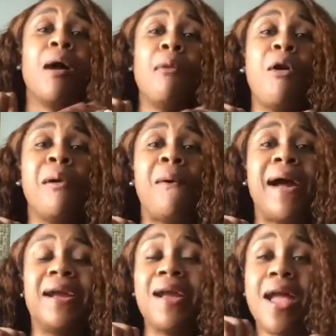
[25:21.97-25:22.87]
I'm on my
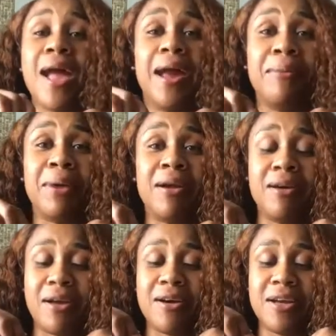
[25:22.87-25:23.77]
way. And
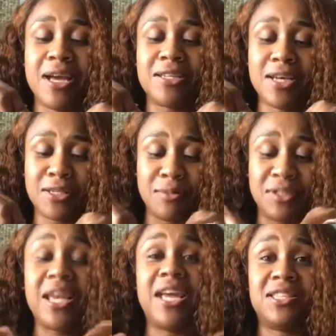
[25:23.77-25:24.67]
her
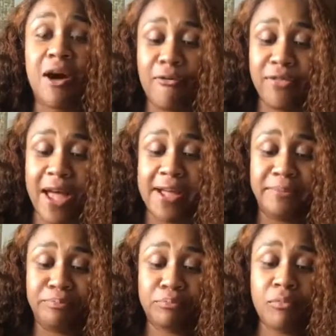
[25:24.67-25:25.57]
ex-husband takes off.
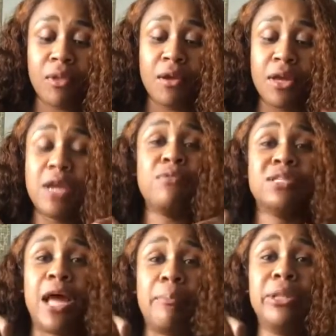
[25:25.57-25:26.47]
Like, he
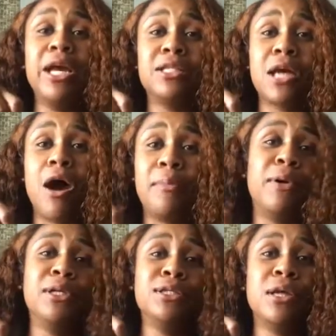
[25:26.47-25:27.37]
was like, please call the
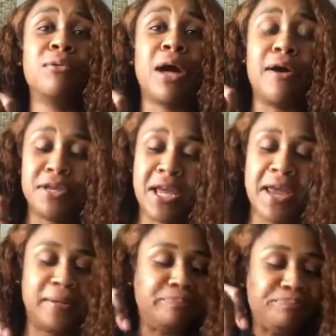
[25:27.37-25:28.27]
police. Don't call your
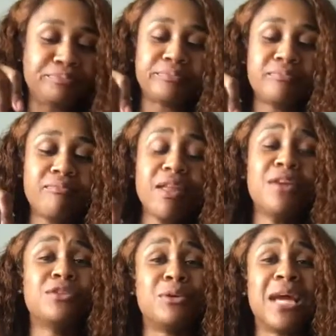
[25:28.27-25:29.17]
daddy.
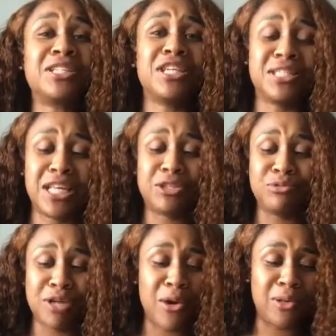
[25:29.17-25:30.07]
So that just lets
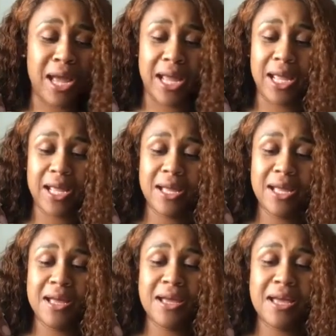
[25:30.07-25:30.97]
you know, like,
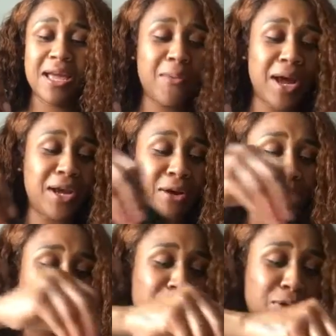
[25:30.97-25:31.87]
he wasn't
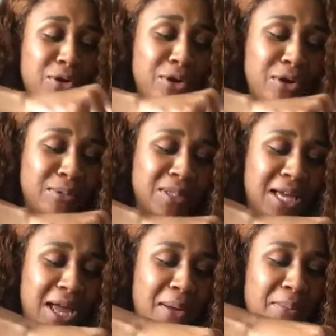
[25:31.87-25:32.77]
no joke. You know what I'm
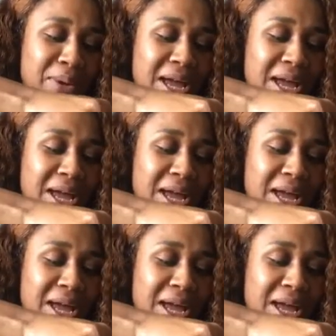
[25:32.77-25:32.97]
saying?